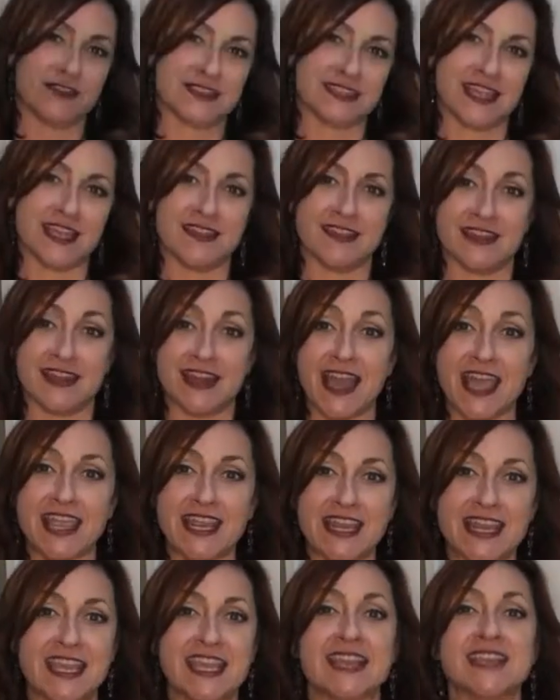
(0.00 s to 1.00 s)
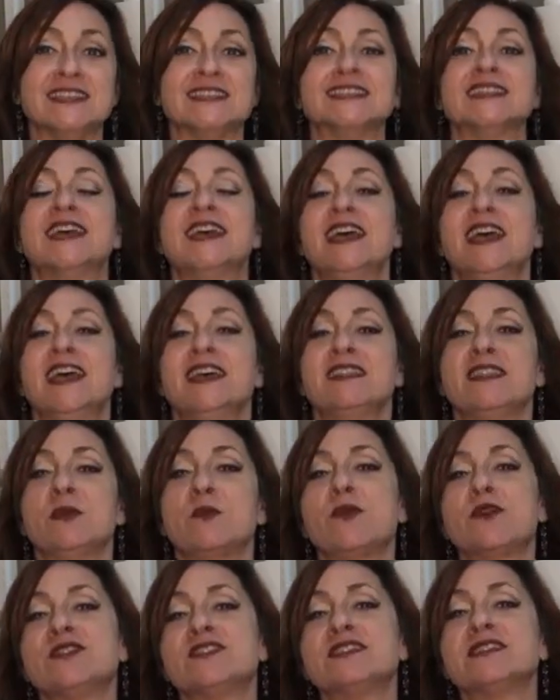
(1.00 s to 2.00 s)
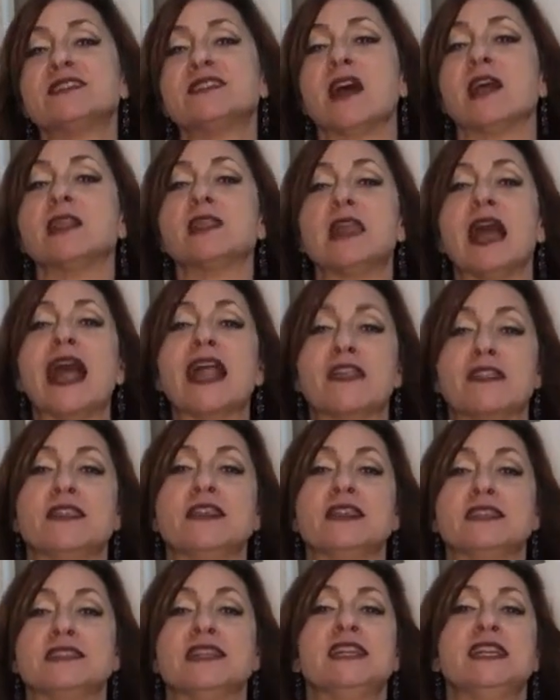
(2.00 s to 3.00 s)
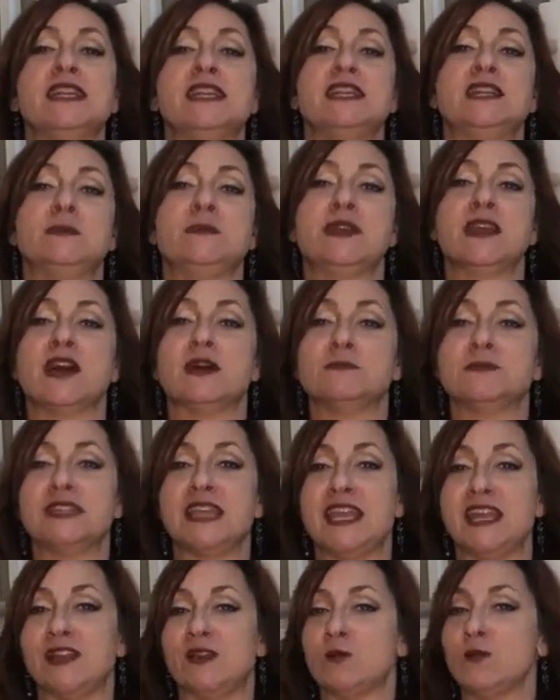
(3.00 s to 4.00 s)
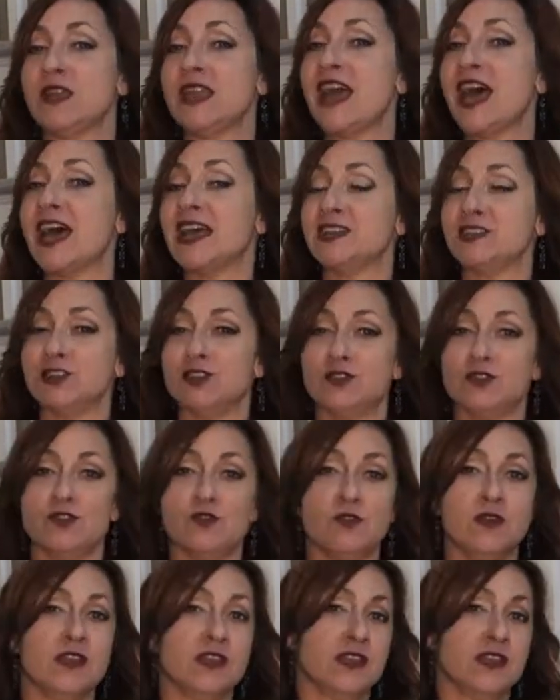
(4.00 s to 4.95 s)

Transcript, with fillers: say, the 90s. There were just a lot of things that needed to be updated. We had to